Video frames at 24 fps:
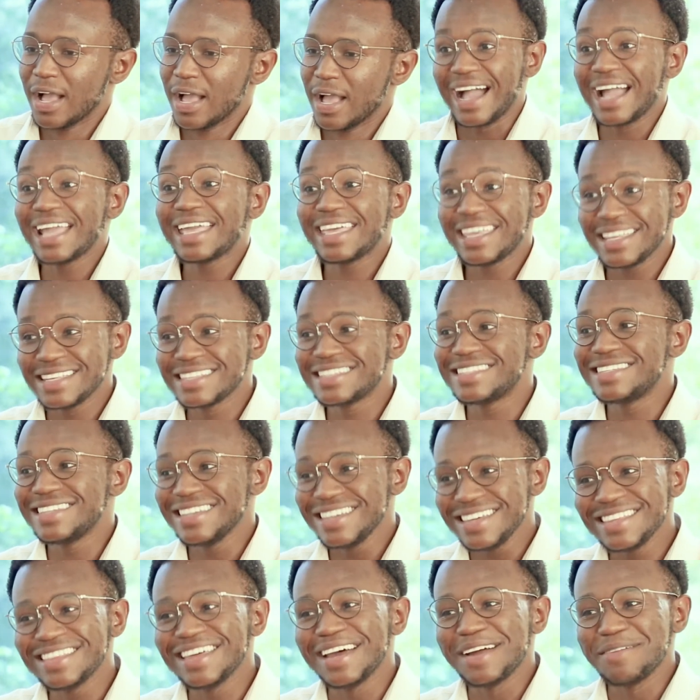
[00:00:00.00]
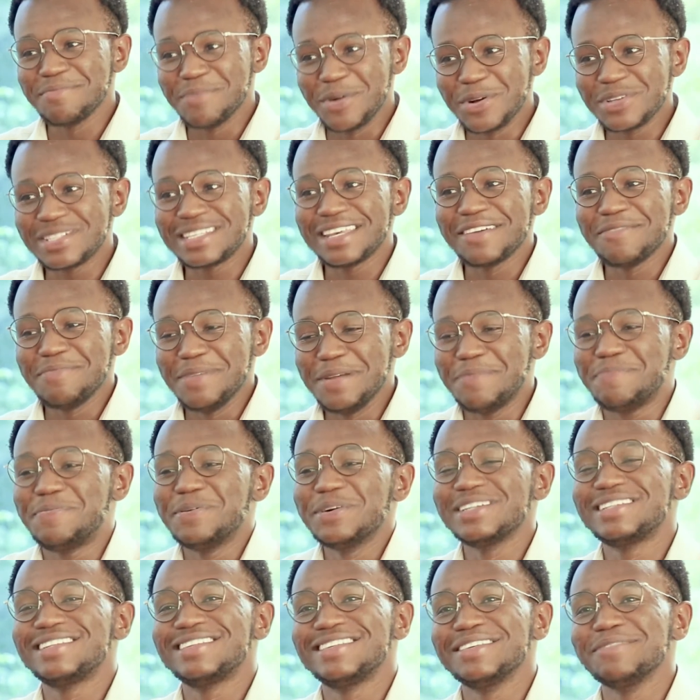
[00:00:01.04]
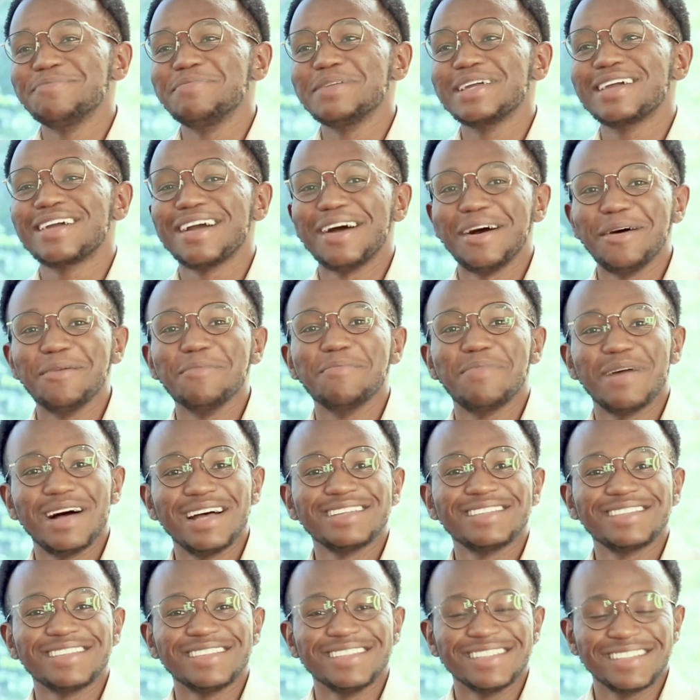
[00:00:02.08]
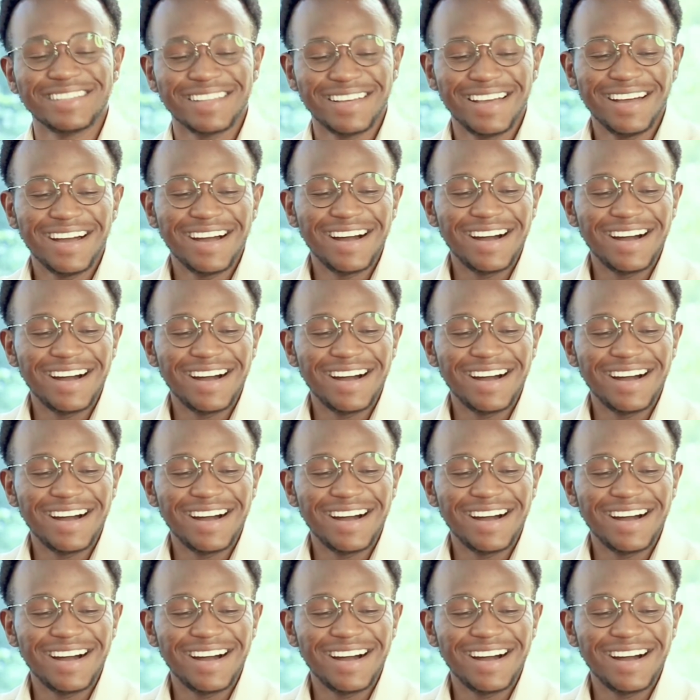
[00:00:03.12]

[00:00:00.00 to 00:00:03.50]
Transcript: I can see that most have been pushed to become pastors.